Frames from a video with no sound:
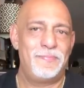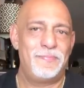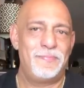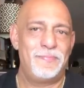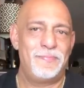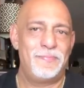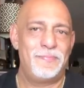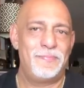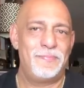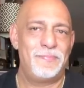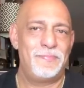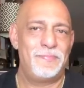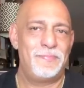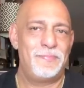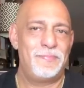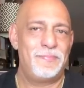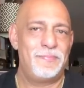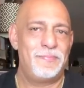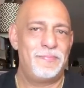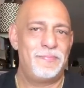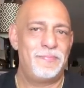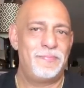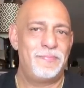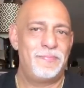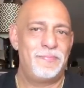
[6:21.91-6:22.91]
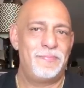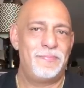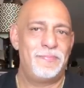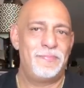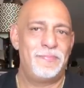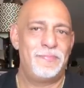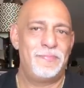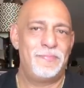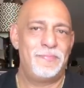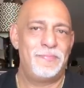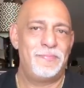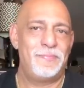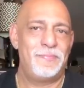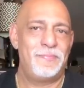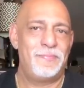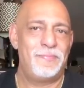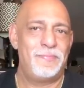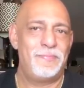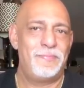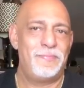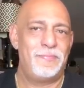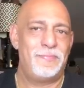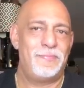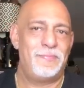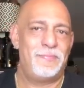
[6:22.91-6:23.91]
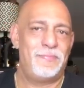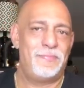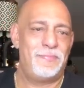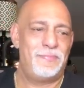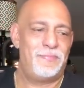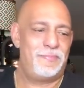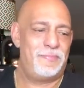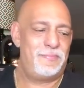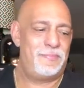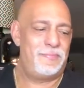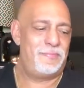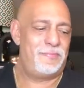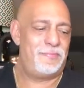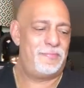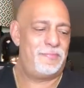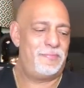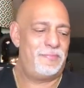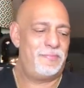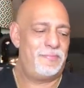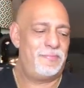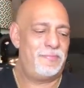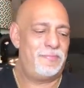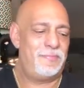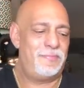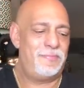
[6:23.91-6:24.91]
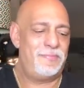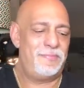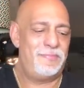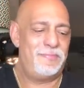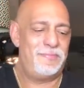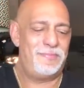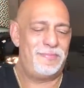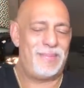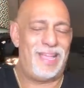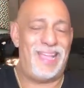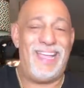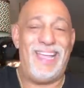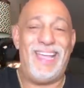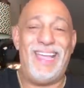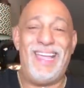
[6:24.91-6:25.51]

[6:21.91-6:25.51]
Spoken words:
(silent)